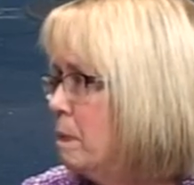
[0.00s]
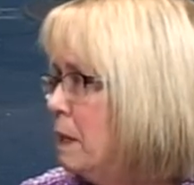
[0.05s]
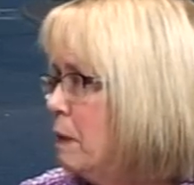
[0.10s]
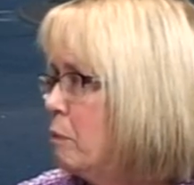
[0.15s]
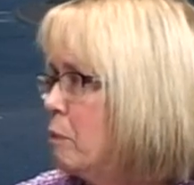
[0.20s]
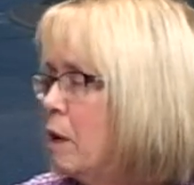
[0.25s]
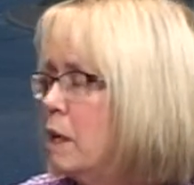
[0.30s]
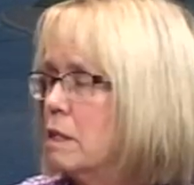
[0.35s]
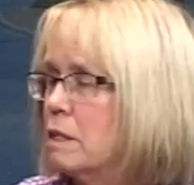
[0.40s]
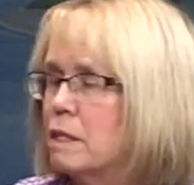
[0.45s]
He
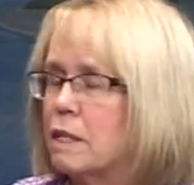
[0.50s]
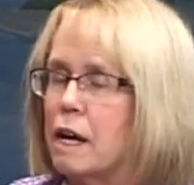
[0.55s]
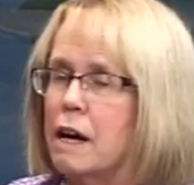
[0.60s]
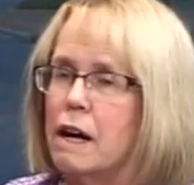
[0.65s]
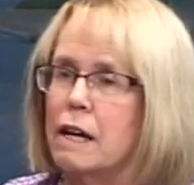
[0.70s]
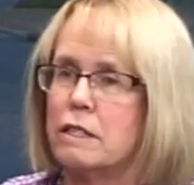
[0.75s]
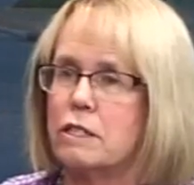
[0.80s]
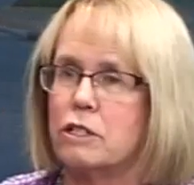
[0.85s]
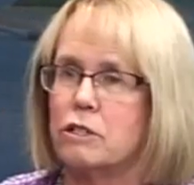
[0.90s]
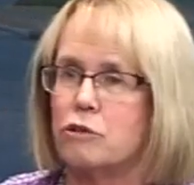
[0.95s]
runs
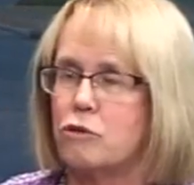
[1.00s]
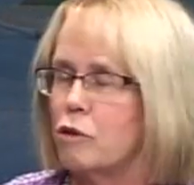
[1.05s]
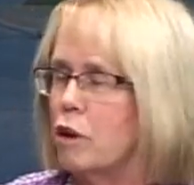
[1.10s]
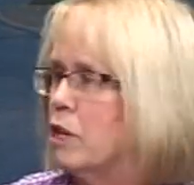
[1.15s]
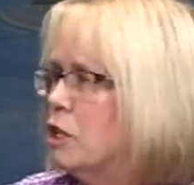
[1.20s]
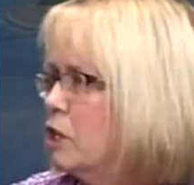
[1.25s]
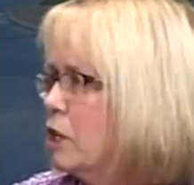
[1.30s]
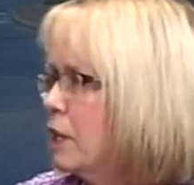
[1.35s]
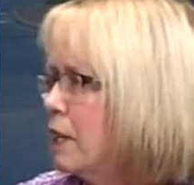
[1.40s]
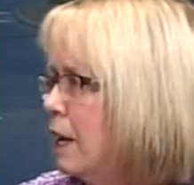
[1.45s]

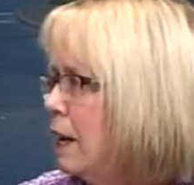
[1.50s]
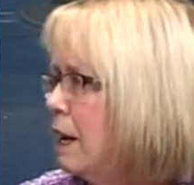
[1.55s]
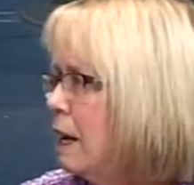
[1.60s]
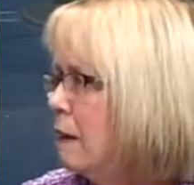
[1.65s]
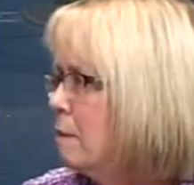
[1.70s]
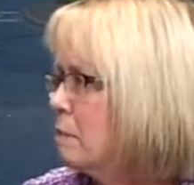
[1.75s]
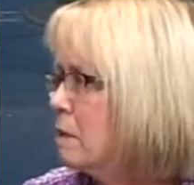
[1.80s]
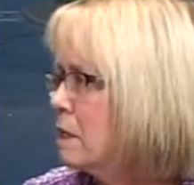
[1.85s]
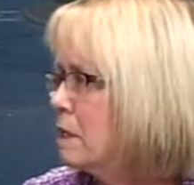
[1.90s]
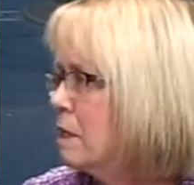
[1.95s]
concentration
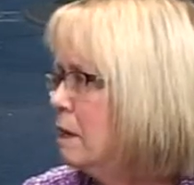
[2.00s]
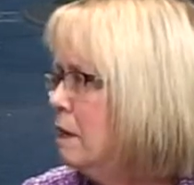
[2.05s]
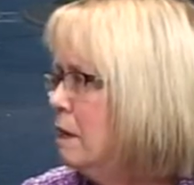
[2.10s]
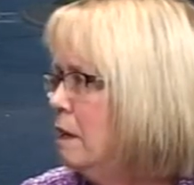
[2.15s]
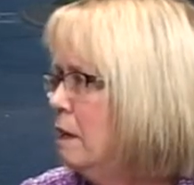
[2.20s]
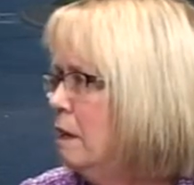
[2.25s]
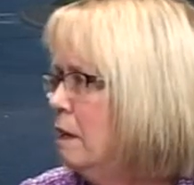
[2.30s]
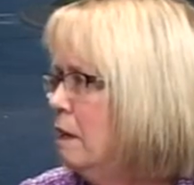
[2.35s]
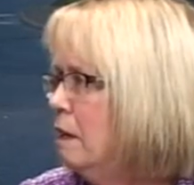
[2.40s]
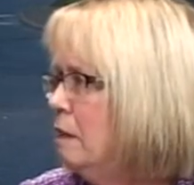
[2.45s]
camps,
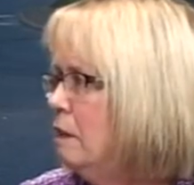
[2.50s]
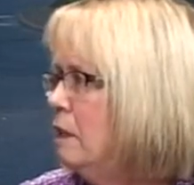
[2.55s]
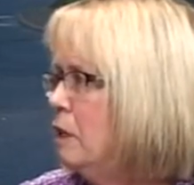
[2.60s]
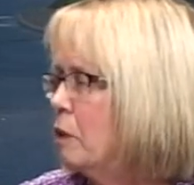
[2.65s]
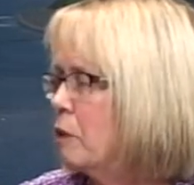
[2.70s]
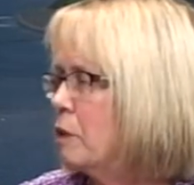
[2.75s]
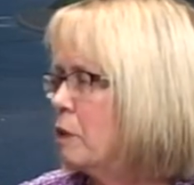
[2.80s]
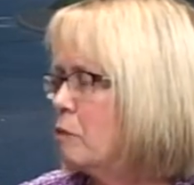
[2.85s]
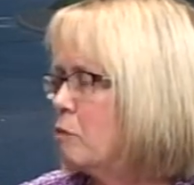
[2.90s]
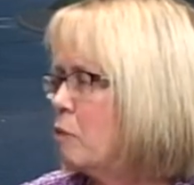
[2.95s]
you
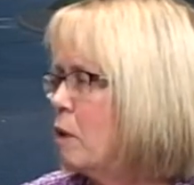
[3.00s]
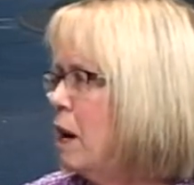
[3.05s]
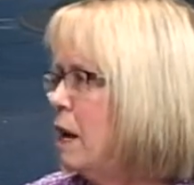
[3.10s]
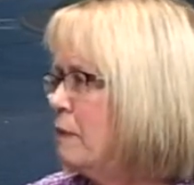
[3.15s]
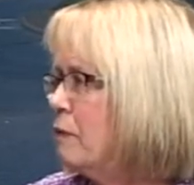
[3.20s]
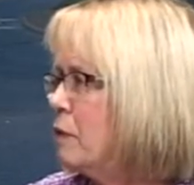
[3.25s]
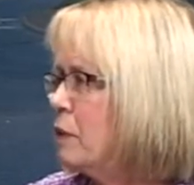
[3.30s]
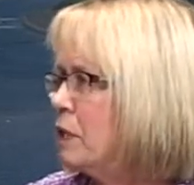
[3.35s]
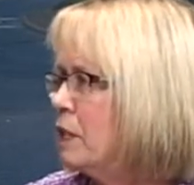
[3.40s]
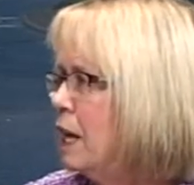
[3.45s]
know, that
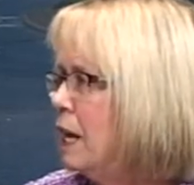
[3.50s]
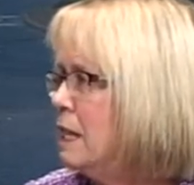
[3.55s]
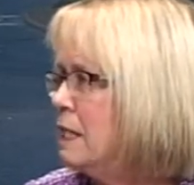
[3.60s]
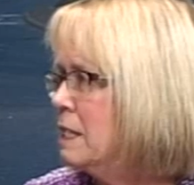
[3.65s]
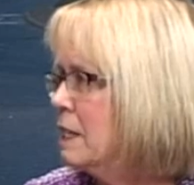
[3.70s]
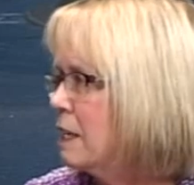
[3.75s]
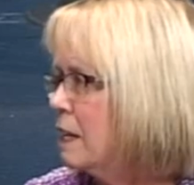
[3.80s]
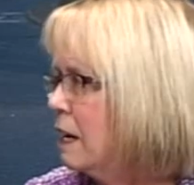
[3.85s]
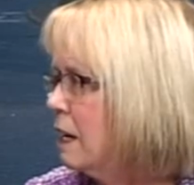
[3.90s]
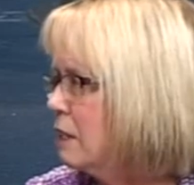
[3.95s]
rival the
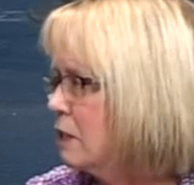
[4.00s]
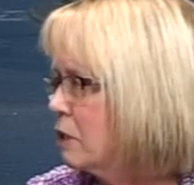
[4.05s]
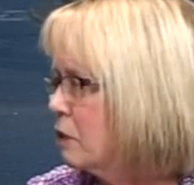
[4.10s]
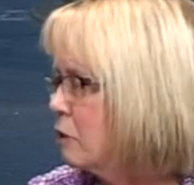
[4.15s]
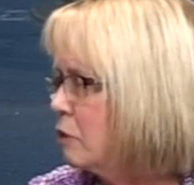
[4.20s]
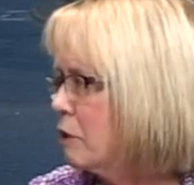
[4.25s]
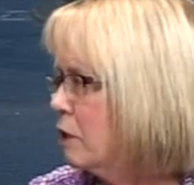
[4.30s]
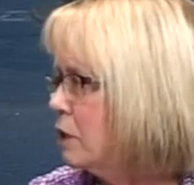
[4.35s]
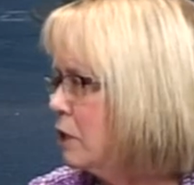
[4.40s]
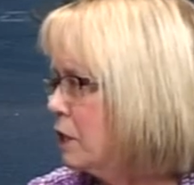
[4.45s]
Nazi
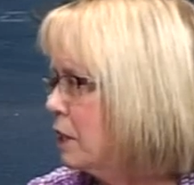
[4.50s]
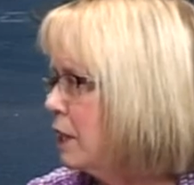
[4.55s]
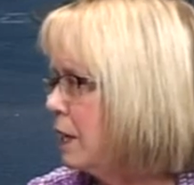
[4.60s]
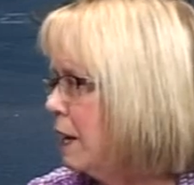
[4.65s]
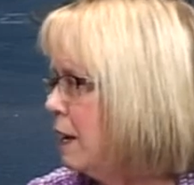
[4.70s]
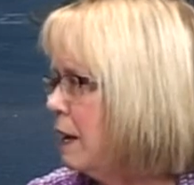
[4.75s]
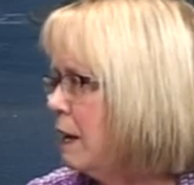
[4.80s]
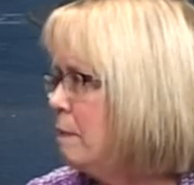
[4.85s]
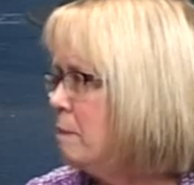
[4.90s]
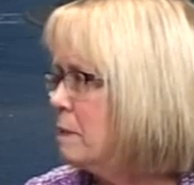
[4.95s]
concentration
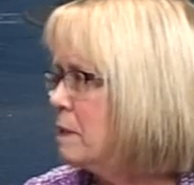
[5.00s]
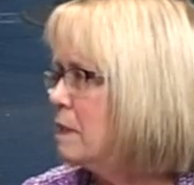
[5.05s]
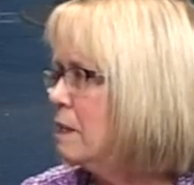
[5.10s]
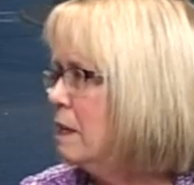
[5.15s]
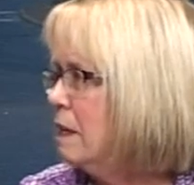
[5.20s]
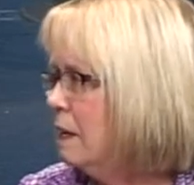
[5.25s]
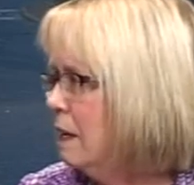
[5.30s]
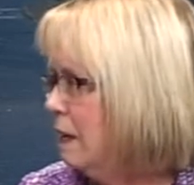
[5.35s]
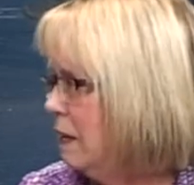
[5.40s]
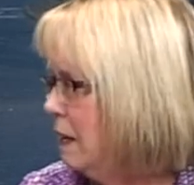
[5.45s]
camps
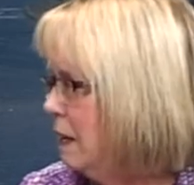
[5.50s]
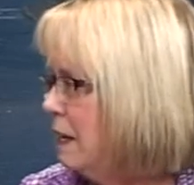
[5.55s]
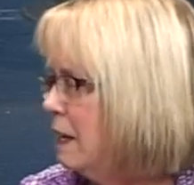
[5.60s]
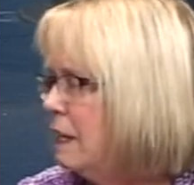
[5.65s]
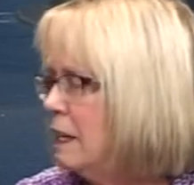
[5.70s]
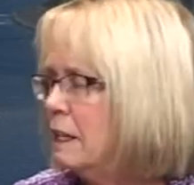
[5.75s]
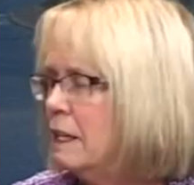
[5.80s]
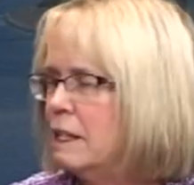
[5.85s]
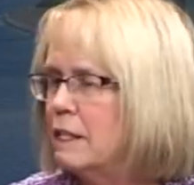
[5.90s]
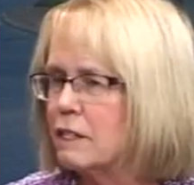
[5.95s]

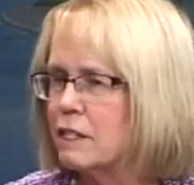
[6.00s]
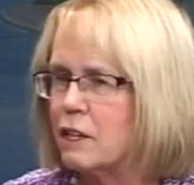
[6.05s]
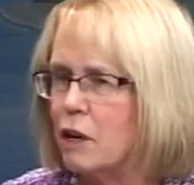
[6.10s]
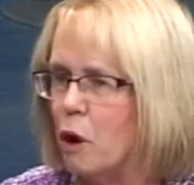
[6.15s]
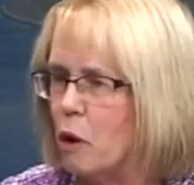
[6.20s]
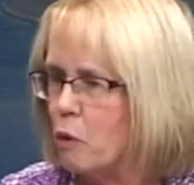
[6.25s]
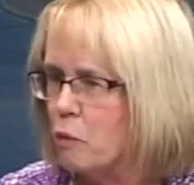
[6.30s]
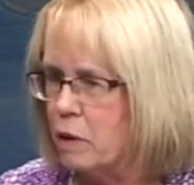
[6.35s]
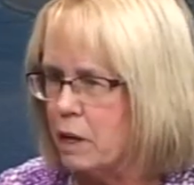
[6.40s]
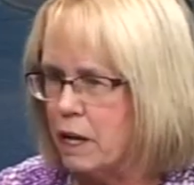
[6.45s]
in his
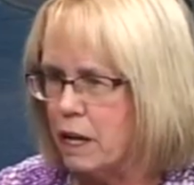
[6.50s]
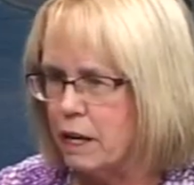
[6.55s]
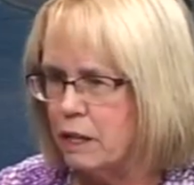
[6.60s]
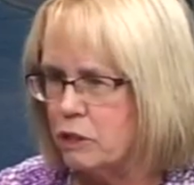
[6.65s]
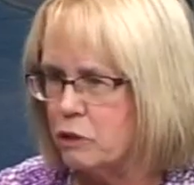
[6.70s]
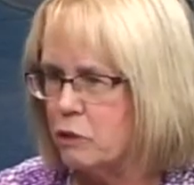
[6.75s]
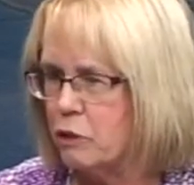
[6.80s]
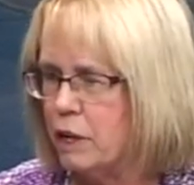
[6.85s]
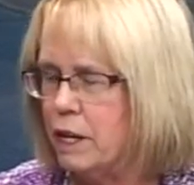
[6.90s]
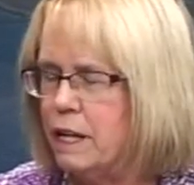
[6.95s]
own
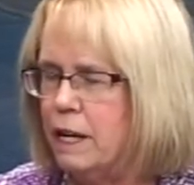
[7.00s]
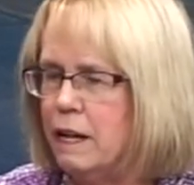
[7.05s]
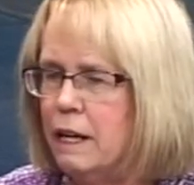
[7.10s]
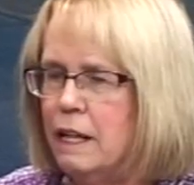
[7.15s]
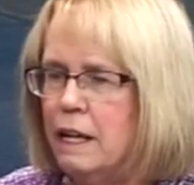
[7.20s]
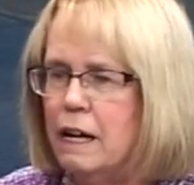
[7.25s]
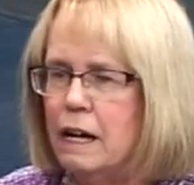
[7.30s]
country.